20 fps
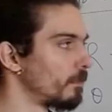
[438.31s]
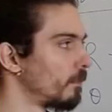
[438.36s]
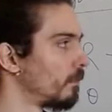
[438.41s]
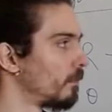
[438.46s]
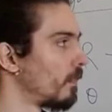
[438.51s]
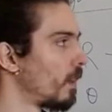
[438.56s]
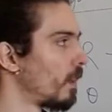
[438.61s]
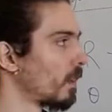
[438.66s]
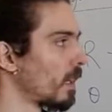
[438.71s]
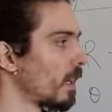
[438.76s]

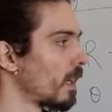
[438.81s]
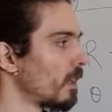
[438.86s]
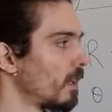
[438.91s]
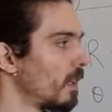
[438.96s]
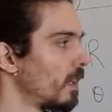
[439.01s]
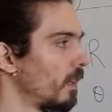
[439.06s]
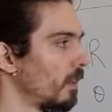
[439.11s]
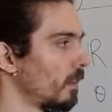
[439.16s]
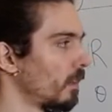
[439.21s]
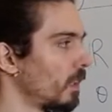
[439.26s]
Okay,
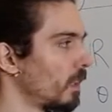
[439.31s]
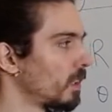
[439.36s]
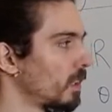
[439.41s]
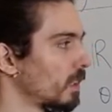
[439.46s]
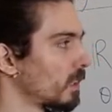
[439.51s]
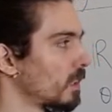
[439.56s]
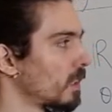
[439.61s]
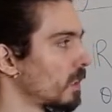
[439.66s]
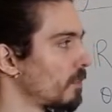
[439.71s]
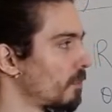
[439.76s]
it's just
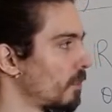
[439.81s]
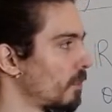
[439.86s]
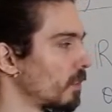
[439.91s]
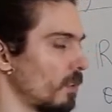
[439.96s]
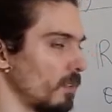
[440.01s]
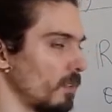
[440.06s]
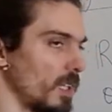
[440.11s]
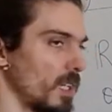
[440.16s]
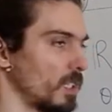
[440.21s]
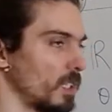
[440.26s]
a different
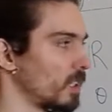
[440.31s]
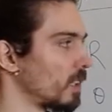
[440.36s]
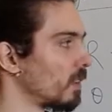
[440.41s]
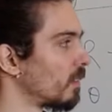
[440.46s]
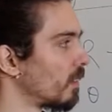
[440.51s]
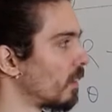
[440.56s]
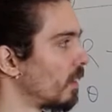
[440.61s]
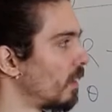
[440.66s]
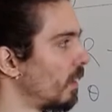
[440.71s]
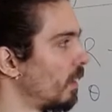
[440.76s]
notation.
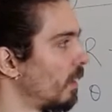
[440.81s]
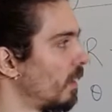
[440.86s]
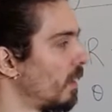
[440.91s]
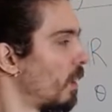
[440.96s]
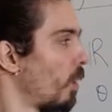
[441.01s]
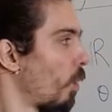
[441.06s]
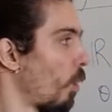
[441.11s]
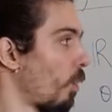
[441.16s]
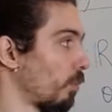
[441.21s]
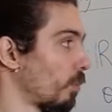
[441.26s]

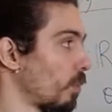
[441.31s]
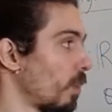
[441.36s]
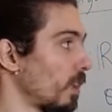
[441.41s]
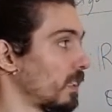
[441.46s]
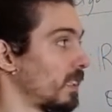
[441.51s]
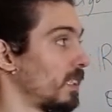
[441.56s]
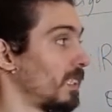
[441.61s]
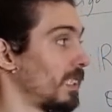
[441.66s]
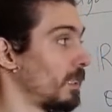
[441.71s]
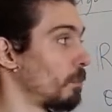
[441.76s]
Of course,
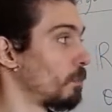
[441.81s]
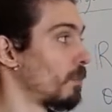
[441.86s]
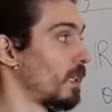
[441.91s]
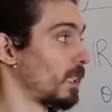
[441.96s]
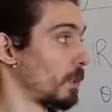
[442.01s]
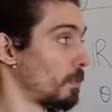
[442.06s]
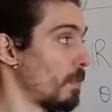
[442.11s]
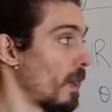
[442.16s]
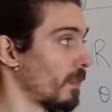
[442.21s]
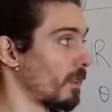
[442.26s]
this is much
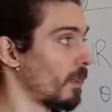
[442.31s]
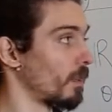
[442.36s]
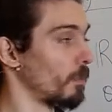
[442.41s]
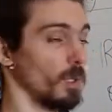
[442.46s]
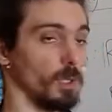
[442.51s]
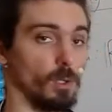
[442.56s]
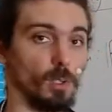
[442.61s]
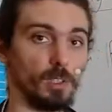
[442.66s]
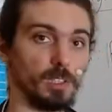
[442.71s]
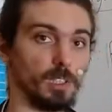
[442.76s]
better
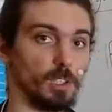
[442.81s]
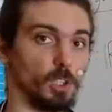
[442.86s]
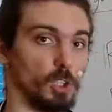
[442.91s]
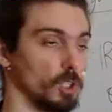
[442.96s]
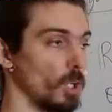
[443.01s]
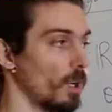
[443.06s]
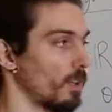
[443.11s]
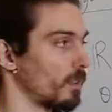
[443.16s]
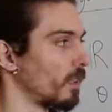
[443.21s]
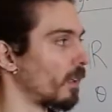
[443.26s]
because it's
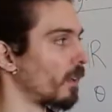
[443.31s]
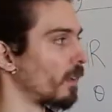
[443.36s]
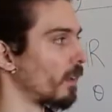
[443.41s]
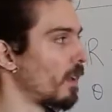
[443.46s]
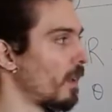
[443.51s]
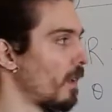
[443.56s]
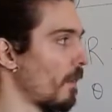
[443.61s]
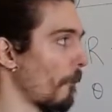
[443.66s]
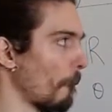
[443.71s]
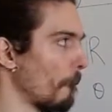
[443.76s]
shorter,
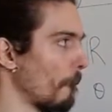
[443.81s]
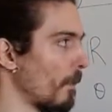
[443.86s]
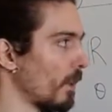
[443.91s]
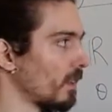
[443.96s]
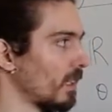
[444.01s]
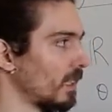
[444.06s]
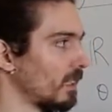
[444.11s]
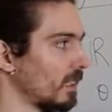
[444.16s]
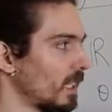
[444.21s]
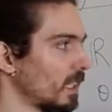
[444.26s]
but
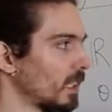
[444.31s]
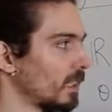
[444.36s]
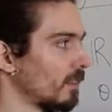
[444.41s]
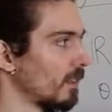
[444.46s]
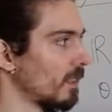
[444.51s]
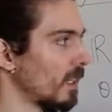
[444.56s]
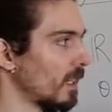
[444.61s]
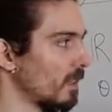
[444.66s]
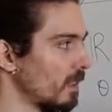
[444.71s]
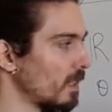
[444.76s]
essentially the
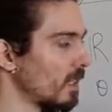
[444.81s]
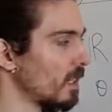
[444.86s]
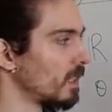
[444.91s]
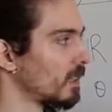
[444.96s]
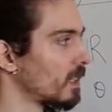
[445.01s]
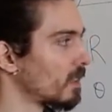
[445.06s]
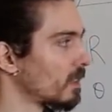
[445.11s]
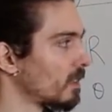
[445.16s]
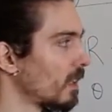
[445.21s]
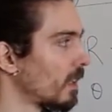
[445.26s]
idea is the
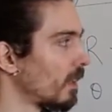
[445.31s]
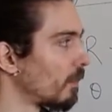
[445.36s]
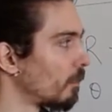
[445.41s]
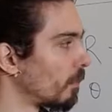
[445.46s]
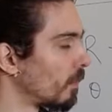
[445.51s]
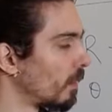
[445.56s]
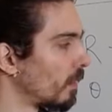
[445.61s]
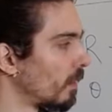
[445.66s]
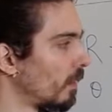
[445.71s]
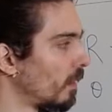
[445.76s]
same.
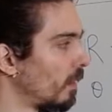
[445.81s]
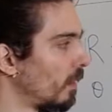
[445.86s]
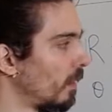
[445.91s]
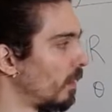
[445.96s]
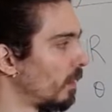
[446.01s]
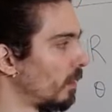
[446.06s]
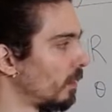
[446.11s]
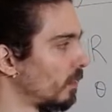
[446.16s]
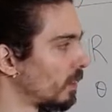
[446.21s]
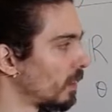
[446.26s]

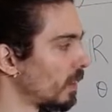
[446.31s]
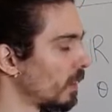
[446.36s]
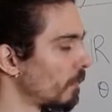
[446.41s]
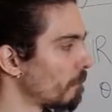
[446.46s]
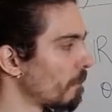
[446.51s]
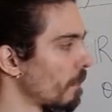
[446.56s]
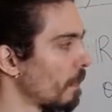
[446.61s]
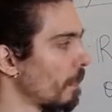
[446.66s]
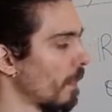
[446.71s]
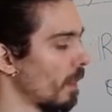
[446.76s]
You see,
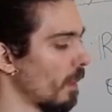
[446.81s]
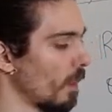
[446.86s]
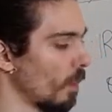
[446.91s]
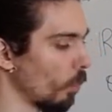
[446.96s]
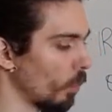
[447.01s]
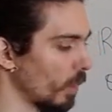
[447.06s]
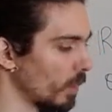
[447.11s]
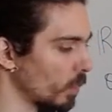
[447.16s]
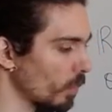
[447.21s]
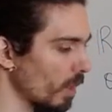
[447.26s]

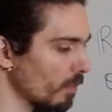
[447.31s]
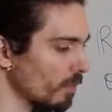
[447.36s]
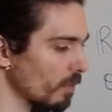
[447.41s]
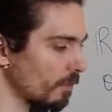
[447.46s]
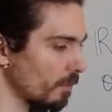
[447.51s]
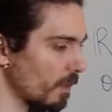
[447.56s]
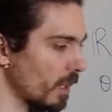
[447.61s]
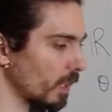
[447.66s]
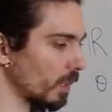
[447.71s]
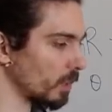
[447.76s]
when you have a
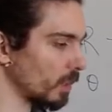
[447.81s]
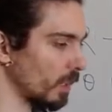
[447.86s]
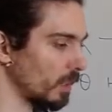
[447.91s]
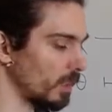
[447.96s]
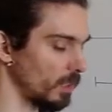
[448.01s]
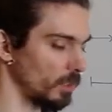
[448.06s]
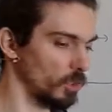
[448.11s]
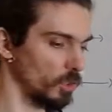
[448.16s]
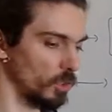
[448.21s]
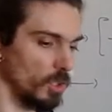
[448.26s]
function in
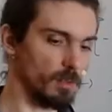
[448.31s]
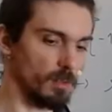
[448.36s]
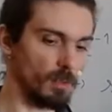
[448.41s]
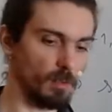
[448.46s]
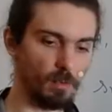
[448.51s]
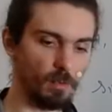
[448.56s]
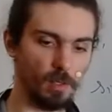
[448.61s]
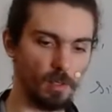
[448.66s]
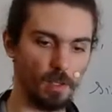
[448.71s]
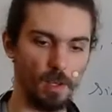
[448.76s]
general,
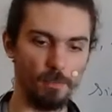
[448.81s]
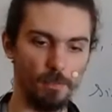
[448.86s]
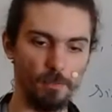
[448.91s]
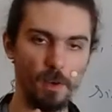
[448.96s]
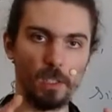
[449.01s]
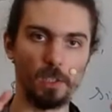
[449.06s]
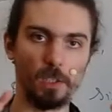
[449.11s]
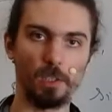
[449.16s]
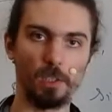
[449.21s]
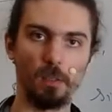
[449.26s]
a
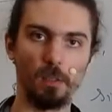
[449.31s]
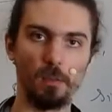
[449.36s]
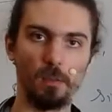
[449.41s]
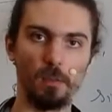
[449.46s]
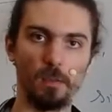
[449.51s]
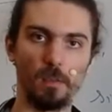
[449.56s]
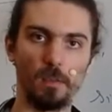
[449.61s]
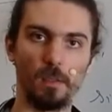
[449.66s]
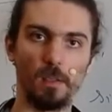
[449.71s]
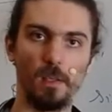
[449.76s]
function
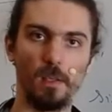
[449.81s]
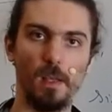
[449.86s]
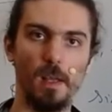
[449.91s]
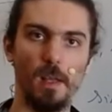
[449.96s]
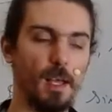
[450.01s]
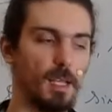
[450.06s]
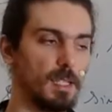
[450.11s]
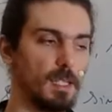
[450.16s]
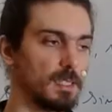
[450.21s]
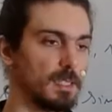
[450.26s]

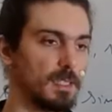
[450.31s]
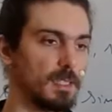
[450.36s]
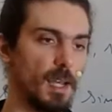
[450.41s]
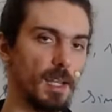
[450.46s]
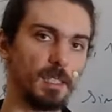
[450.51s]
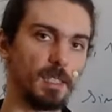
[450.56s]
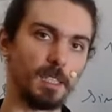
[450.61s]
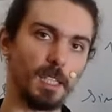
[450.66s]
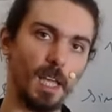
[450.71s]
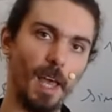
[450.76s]

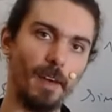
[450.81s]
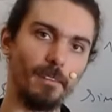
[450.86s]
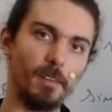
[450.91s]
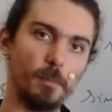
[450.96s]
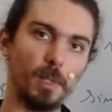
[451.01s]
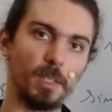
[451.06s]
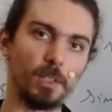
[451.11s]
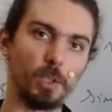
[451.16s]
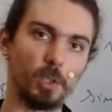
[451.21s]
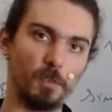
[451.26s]
assigns
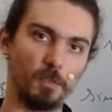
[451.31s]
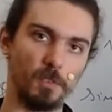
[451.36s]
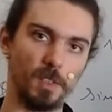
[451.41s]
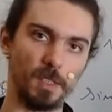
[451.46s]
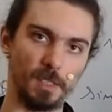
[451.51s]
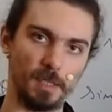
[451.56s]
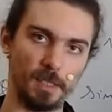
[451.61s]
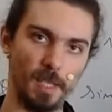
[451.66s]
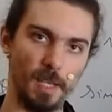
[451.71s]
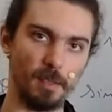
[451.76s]
elements of the
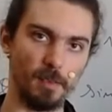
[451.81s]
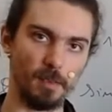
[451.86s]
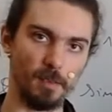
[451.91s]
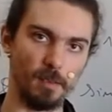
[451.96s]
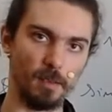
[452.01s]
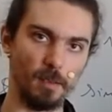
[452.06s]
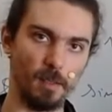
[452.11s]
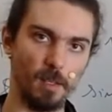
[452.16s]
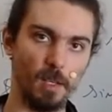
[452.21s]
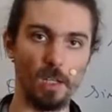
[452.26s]
set
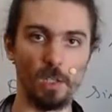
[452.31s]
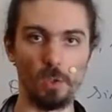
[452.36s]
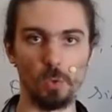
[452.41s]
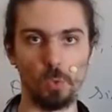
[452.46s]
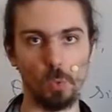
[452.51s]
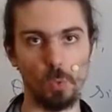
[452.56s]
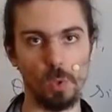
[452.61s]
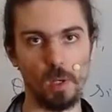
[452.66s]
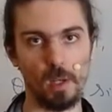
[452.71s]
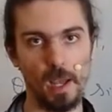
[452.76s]

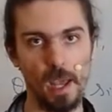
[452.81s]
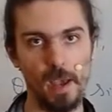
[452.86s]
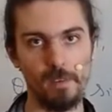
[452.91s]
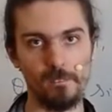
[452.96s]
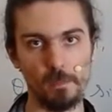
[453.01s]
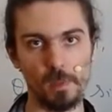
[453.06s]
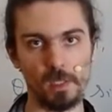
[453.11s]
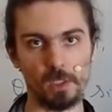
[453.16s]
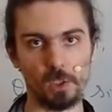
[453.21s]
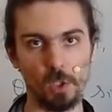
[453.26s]
to uh,
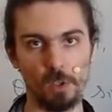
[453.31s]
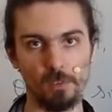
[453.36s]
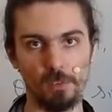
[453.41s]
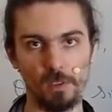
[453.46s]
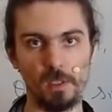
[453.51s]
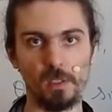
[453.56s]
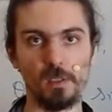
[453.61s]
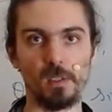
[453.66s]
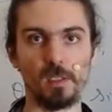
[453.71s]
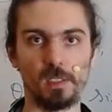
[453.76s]
elements of
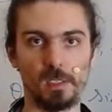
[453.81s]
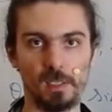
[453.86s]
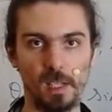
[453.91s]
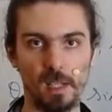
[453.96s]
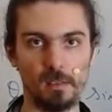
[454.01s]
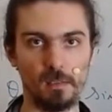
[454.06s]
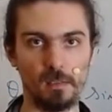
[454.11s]
another set.